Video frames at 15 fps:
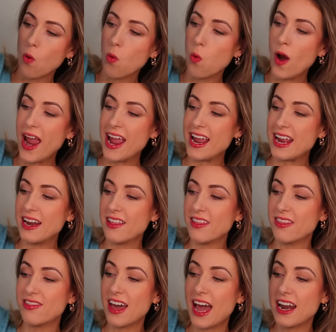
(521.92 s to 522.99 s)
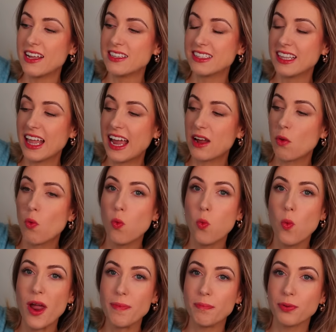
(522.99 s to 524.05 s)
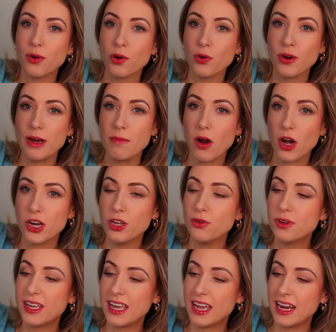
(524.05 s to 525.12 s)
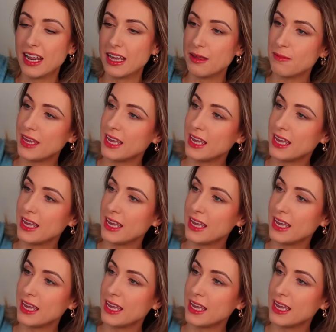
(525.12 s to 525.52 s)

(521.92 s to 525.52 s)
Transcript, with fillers: Wait, that is like whipped cream. Are you kidding